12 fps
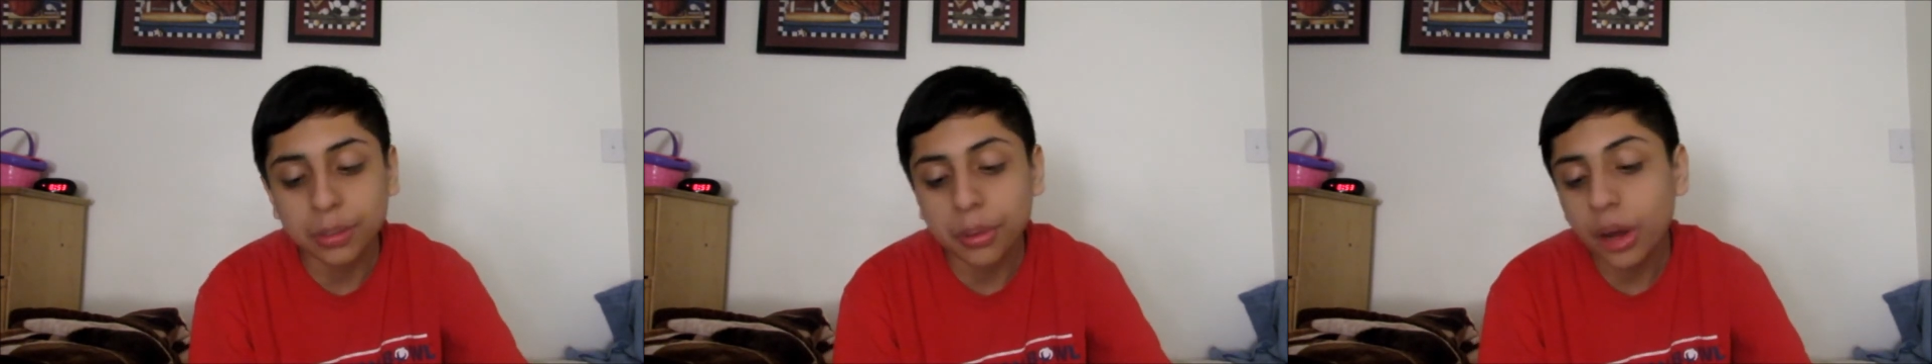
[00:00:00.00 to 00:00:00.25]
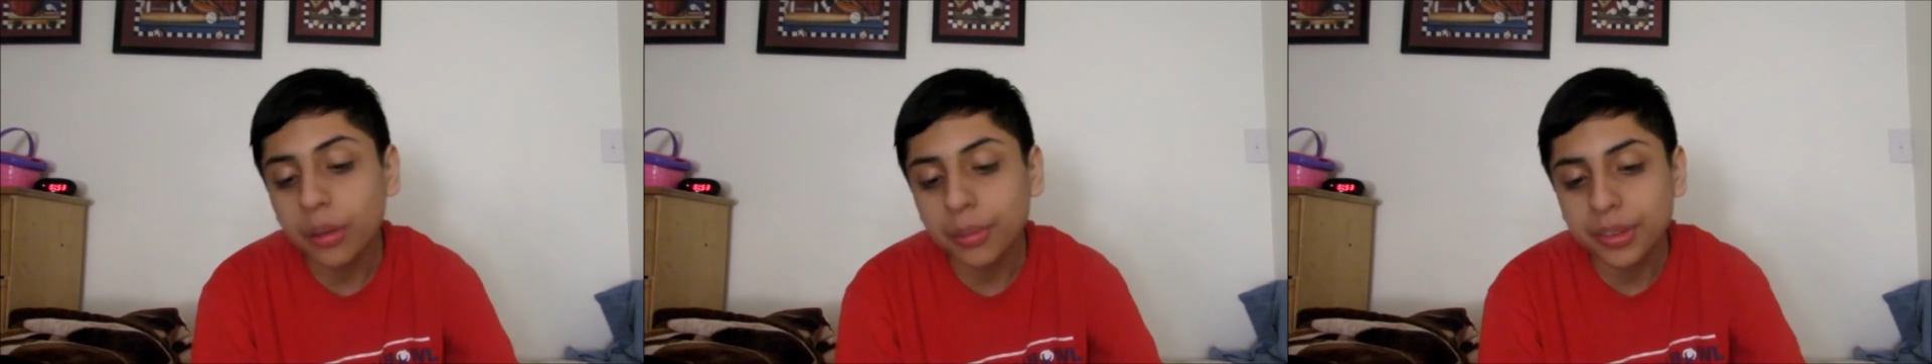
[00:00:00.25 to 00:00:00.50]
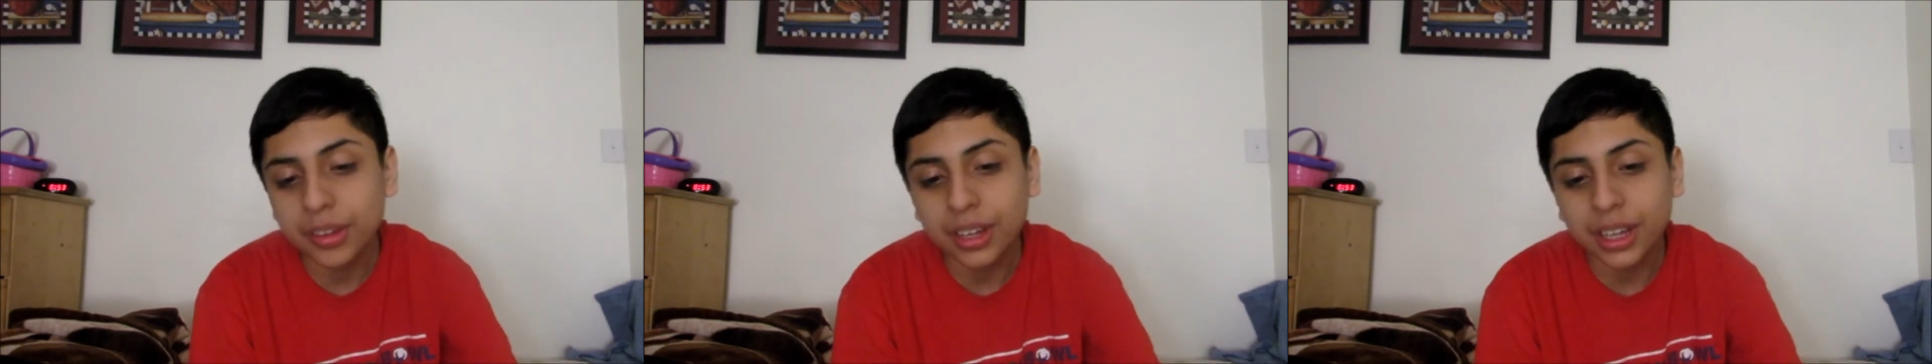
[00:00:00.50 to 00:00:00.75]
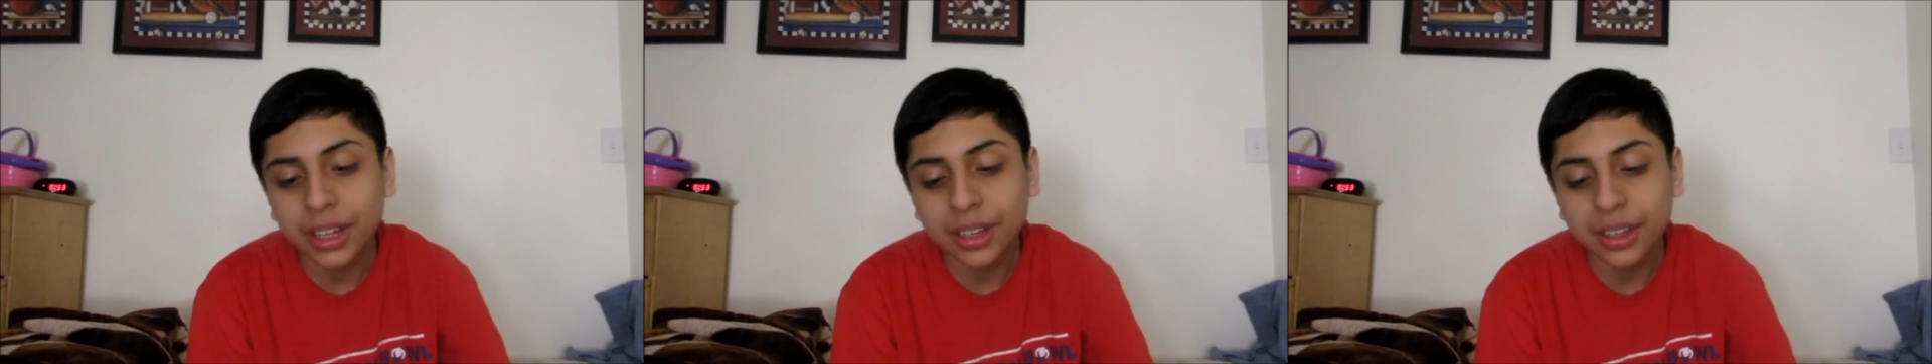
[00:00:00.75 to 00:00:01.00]
problem
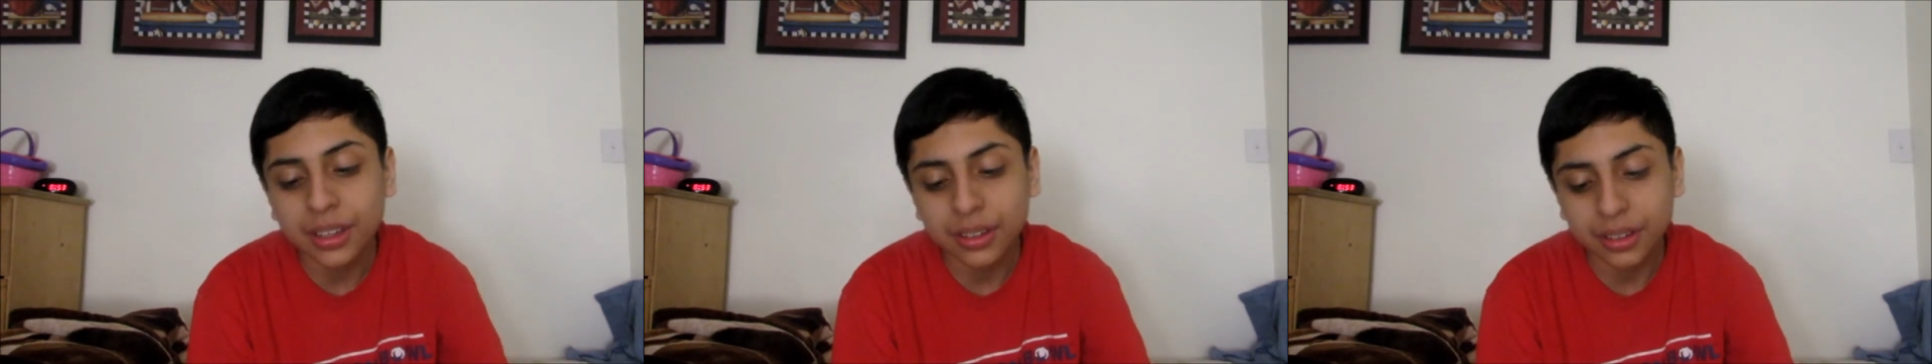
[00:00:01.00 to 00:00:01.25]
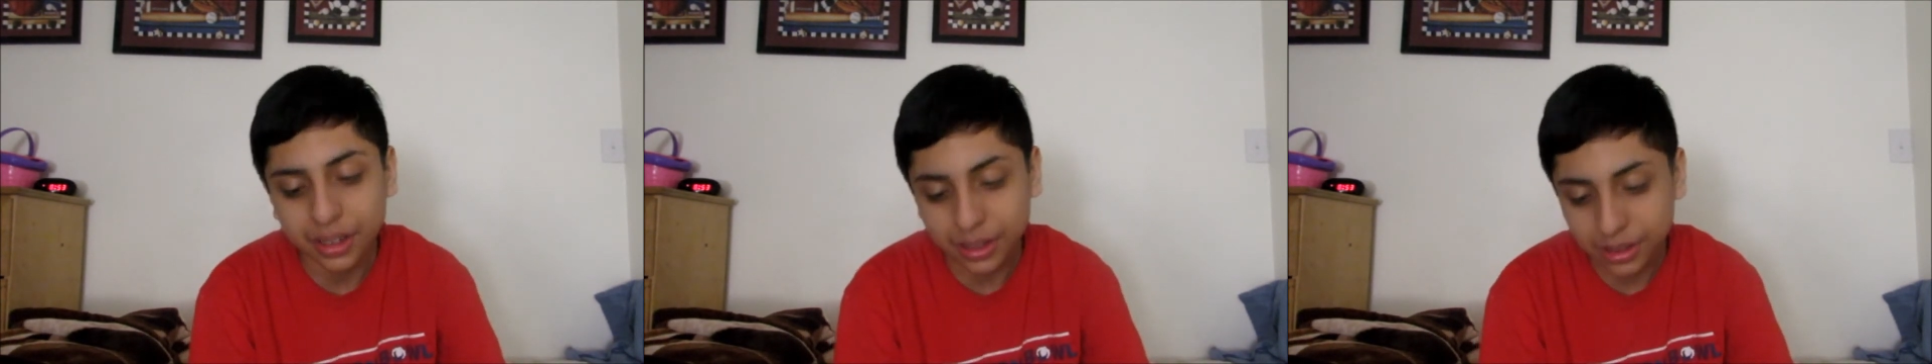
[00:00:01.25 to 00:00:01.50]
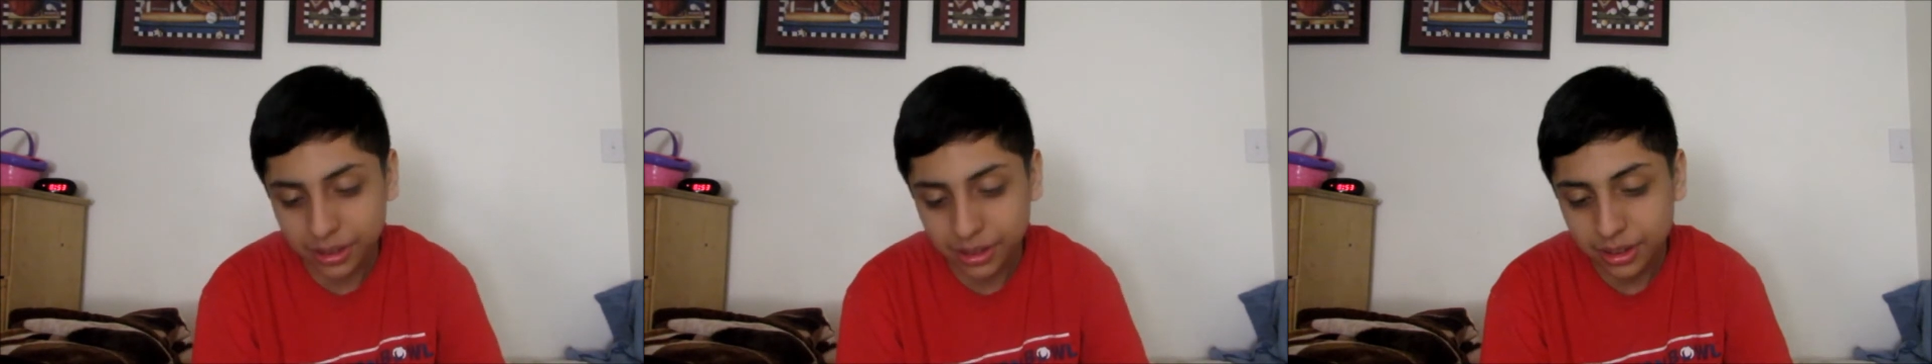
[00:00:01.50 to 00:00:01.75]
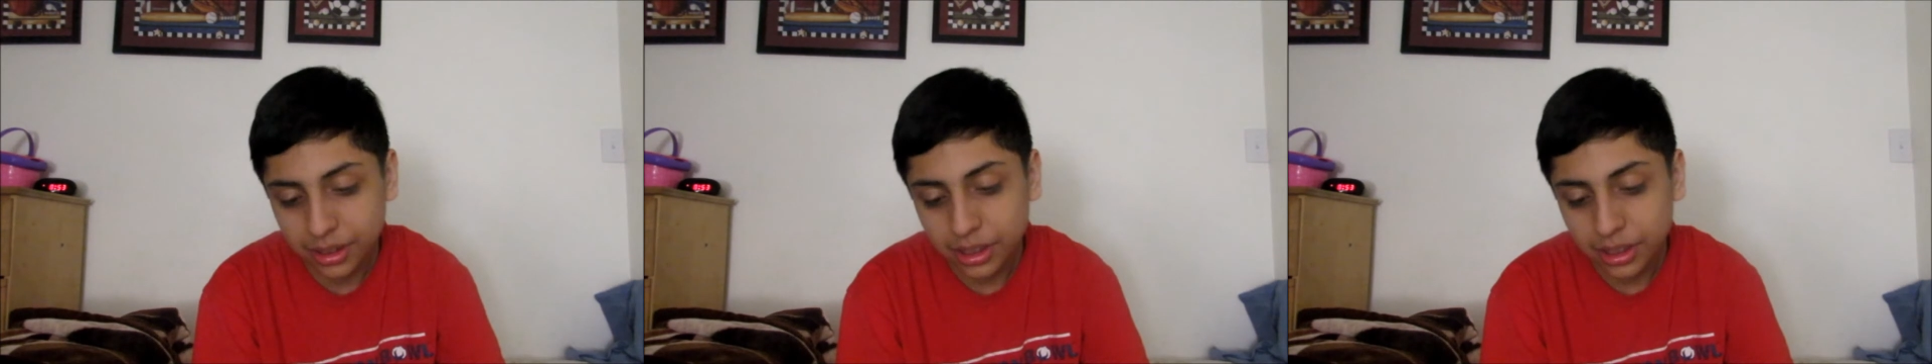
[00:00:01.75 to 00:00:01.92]
today that uh,